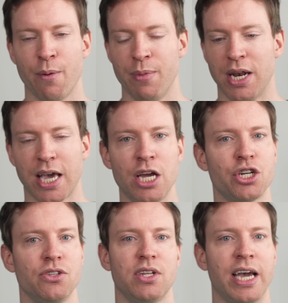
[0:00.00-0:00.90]

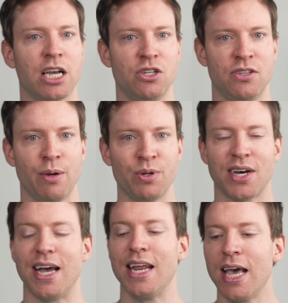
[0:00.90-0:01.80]
medications like
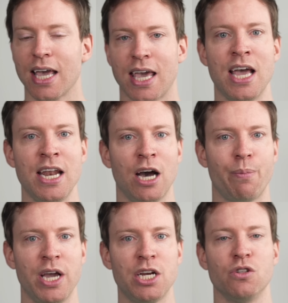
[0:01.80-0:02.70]
tirzepatide can
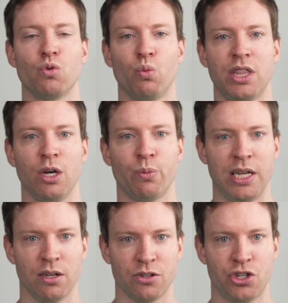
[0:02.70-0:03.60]
help patients with their
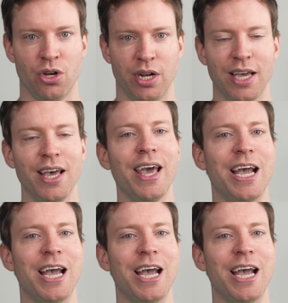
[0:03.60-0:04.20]
weight loss journey.